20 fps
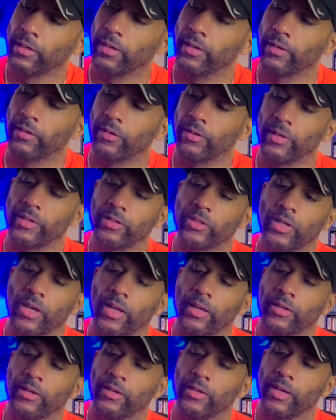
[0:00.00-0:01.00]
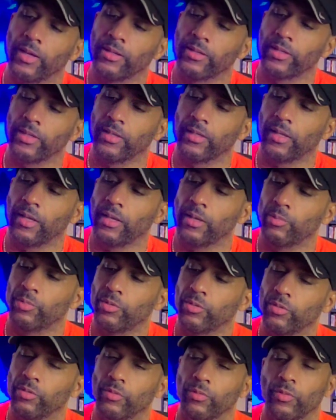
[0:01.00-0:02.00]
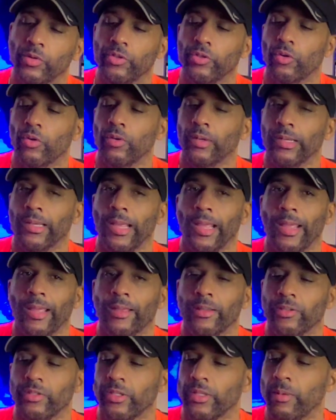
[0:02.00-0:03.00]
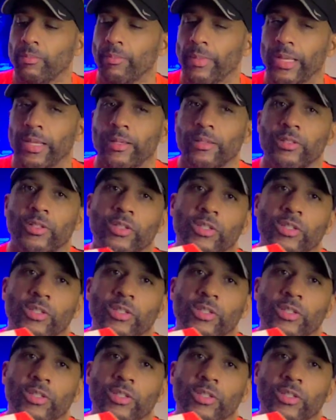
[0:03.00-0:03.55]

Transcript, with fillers: And on this side, your content label, which only has the men's